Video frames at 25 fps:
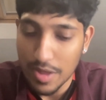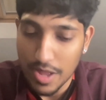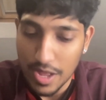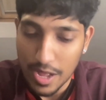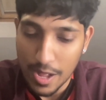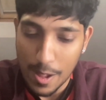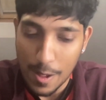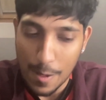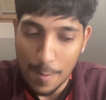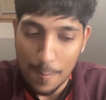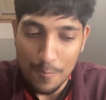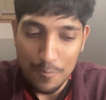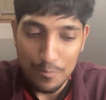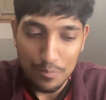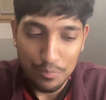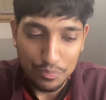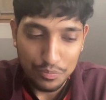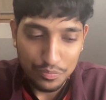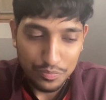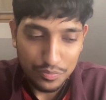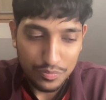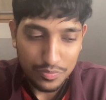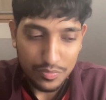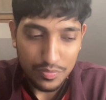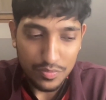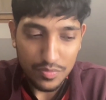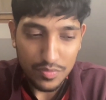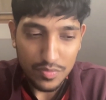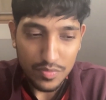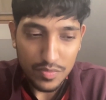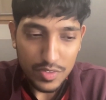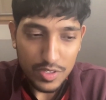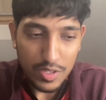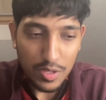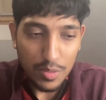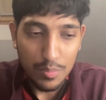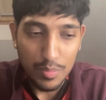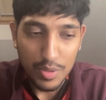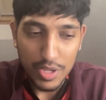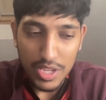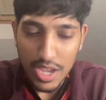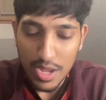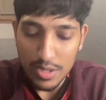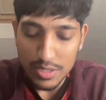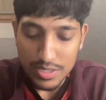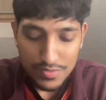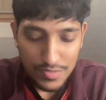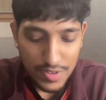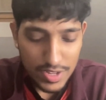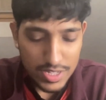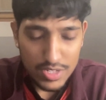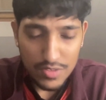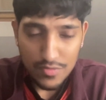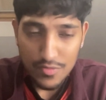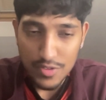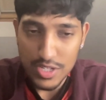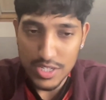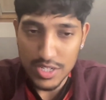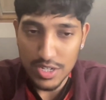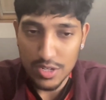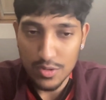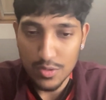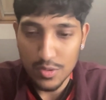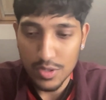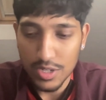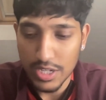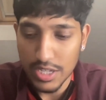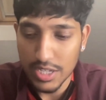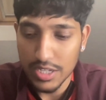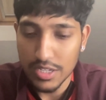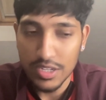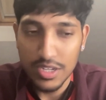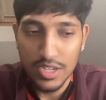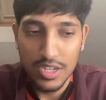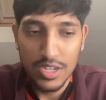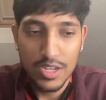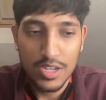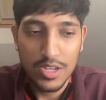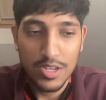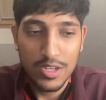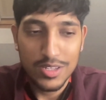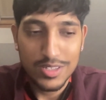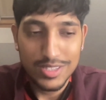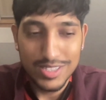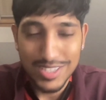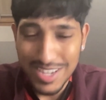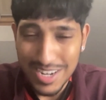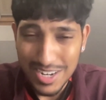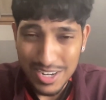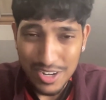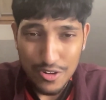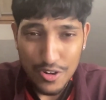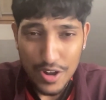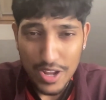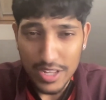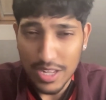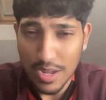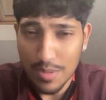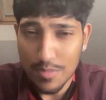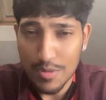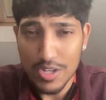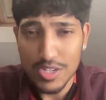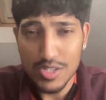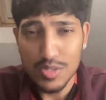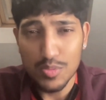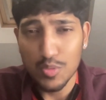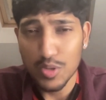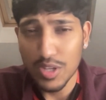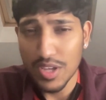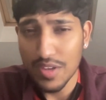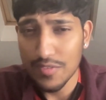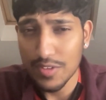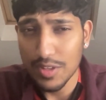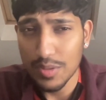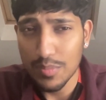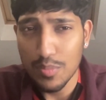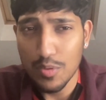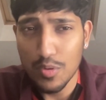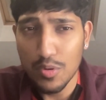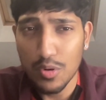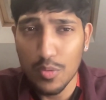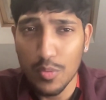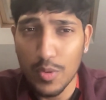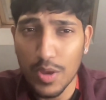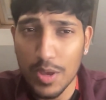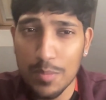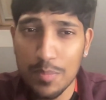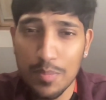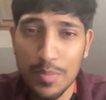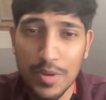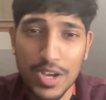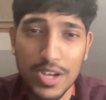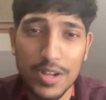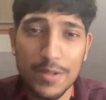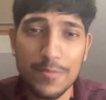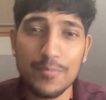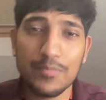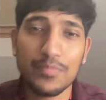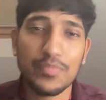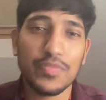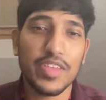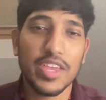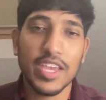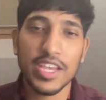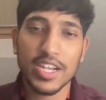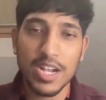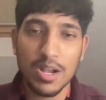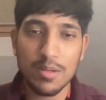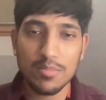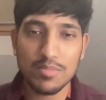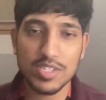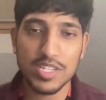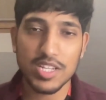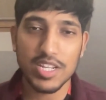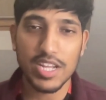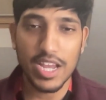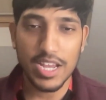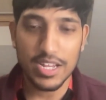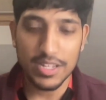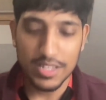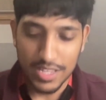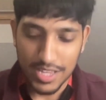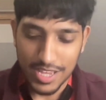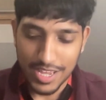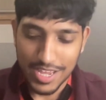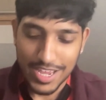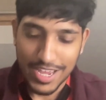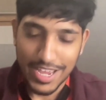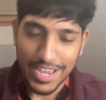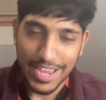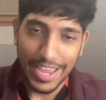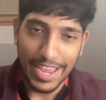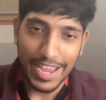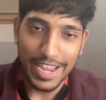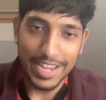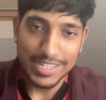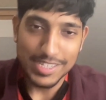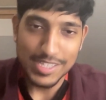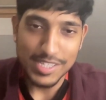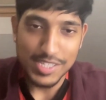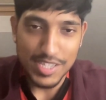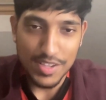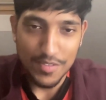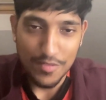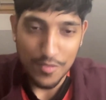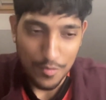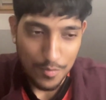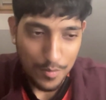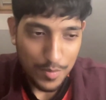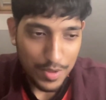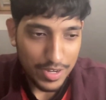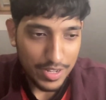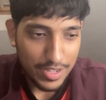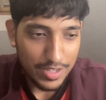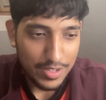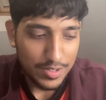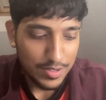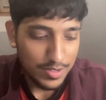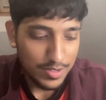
But yeah, defended resolutely, didn't create that much from giving the ball away, but it comes to that 86th minute